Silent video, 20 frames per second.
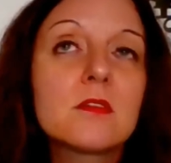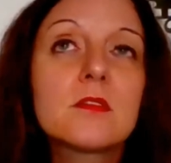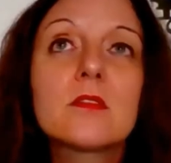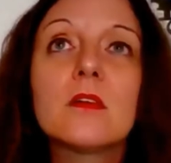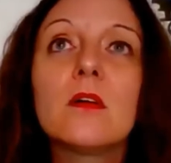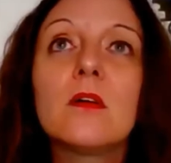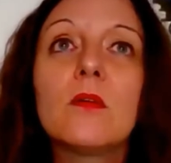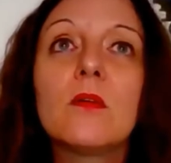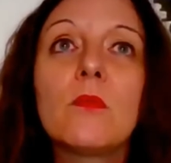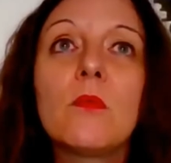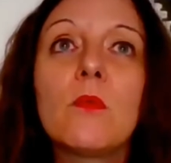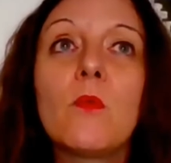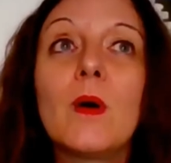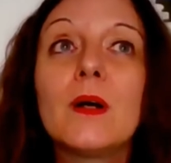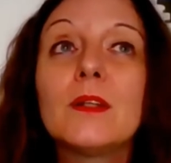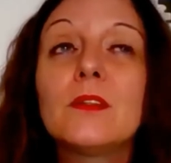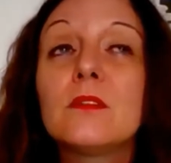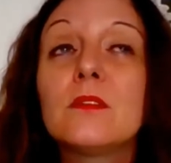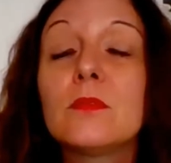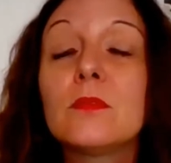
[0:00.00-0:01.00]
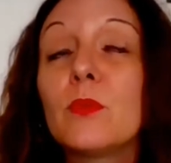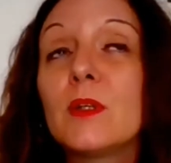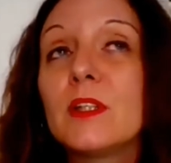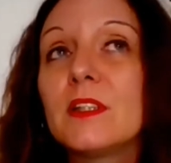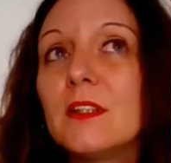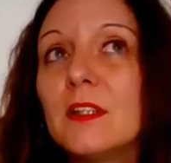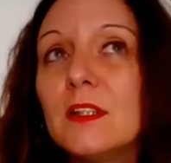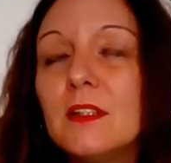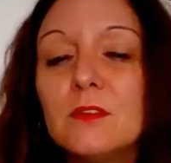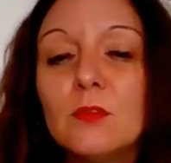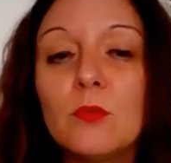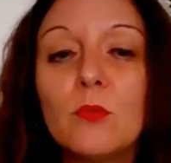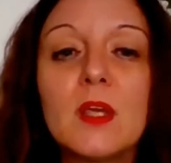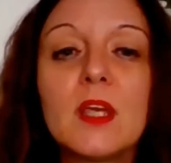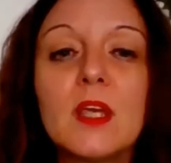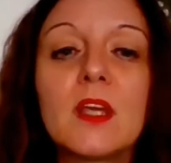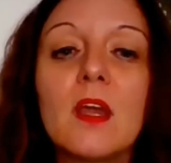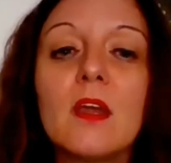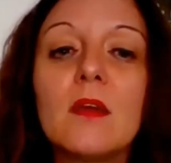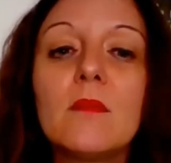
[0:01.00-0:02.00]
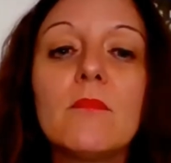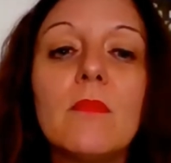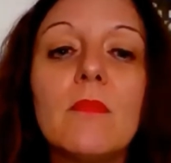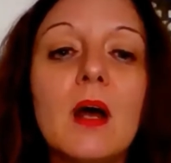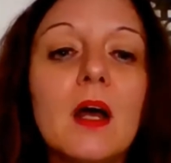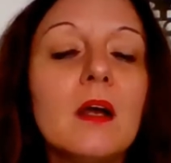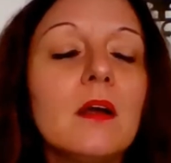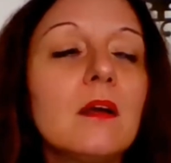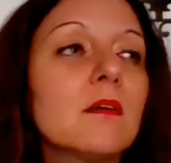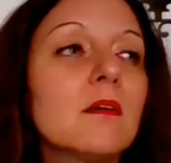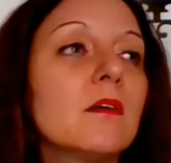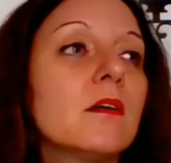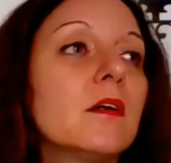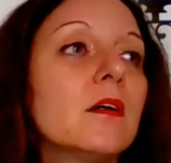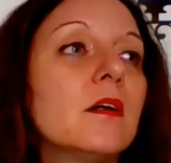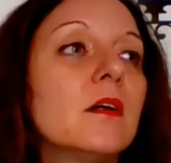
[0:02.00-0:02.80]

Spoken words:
So what we did, we came back